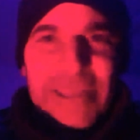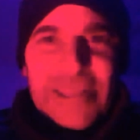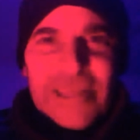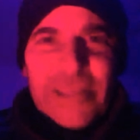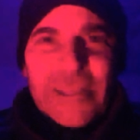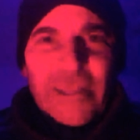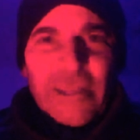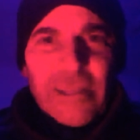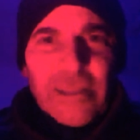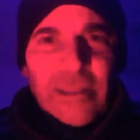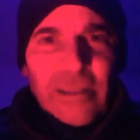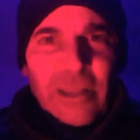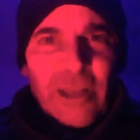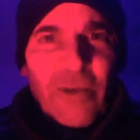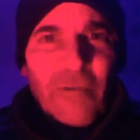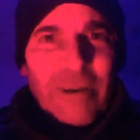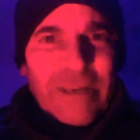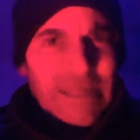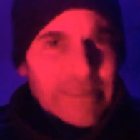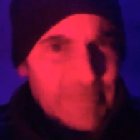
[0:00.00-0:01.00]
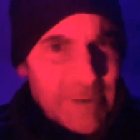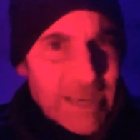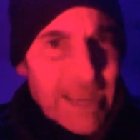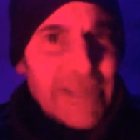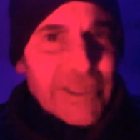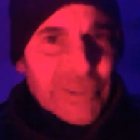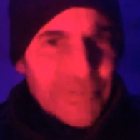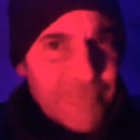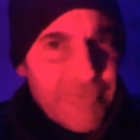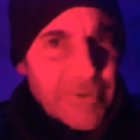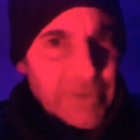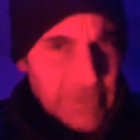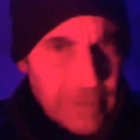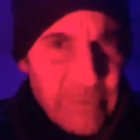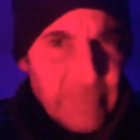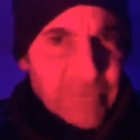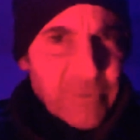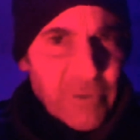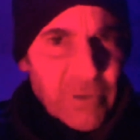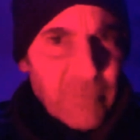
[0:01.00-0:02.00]
is the correct medication for
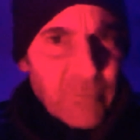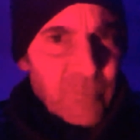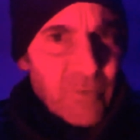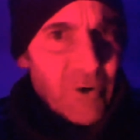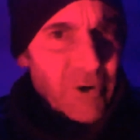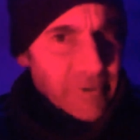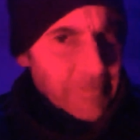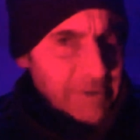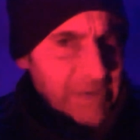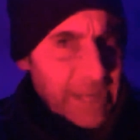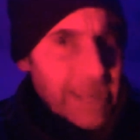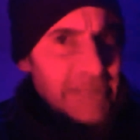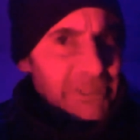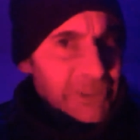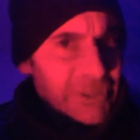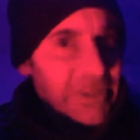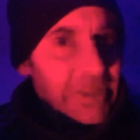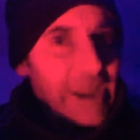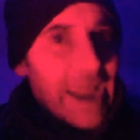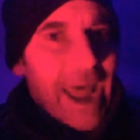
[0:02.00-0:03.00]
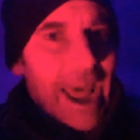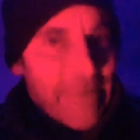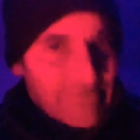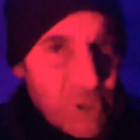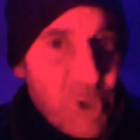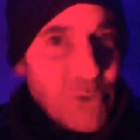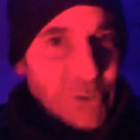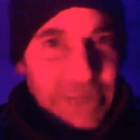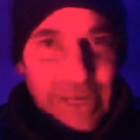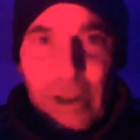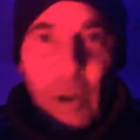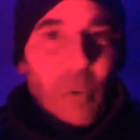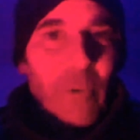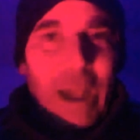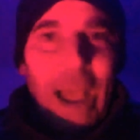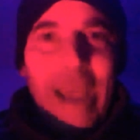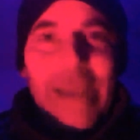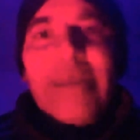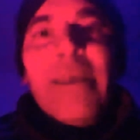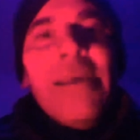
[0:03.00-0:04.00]
the word of medication that I'm using,
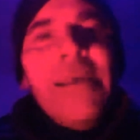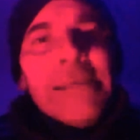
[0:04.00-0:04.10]
okay?